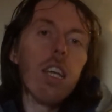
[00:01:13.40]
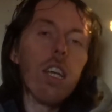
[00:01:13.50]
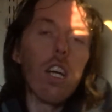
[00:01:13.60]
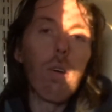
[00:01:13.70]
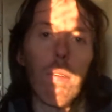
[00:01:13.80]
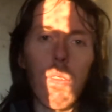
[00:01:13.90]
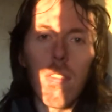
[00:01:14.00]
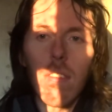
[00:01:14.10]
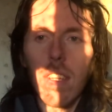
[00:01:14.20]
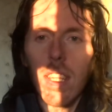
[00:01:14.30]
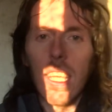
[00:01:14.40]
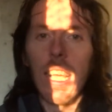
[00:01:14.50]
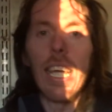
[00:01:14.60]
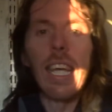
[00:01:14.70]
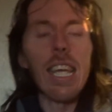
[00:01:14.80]
You know,
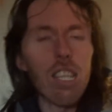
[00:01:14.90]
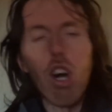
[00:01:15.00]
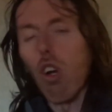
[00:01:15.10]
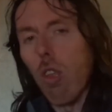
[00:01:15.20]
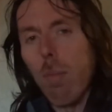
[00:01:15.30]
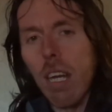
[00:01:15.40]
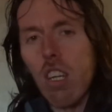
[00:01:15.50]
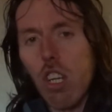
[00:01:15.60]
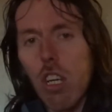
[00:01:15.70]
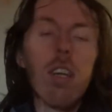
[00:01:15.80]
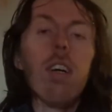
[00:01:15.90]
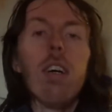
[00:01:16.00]
he's not a good manager.